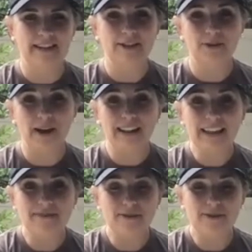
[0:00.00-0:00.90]
So I
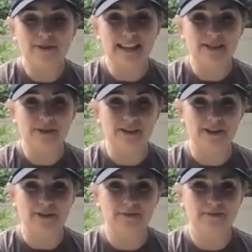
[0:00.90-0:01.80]
leave those things with
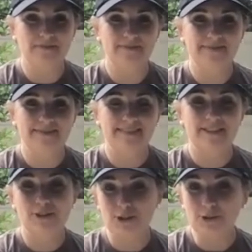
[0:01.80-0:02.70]
you:
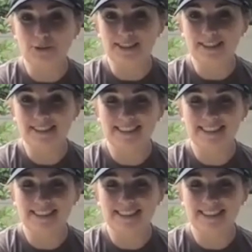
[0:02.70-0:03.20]
shoes,